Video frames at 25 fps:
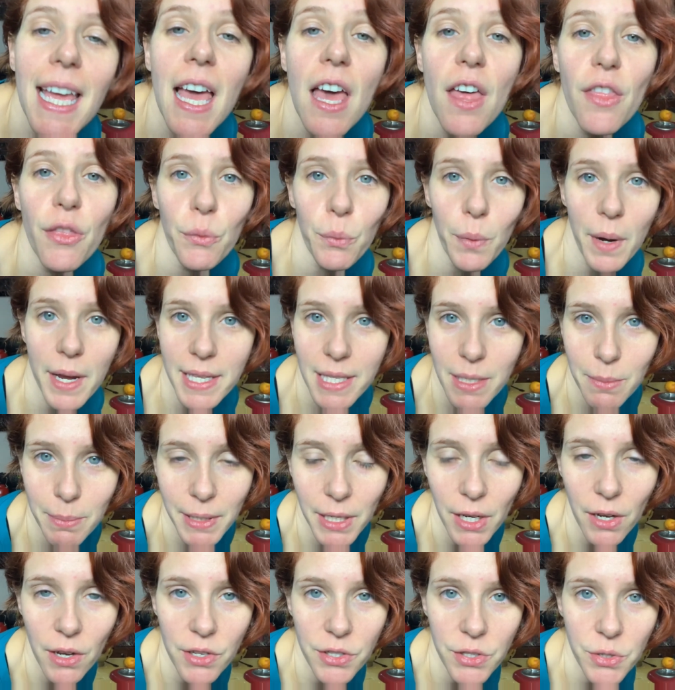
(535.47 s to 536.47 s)
The recipe
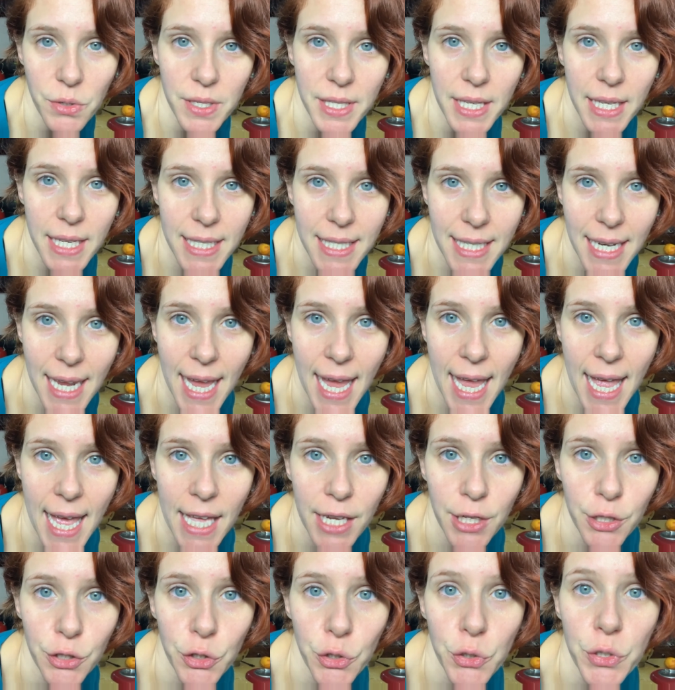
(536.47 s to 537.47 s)
also says to
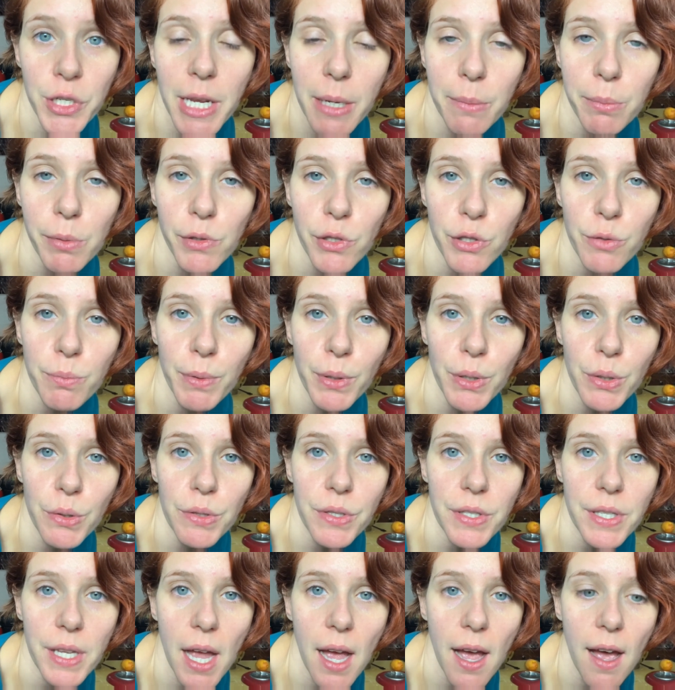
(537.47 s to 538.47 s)
add 2
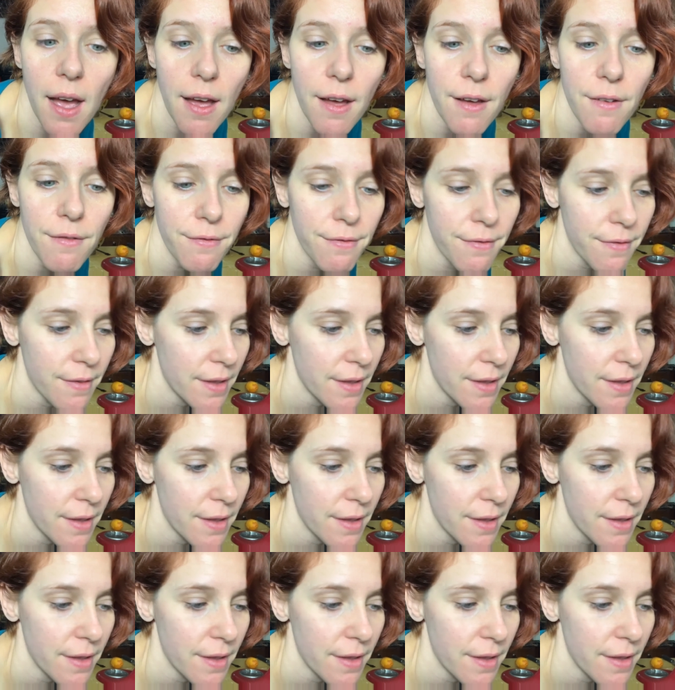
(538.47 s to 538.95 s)
tablespoons of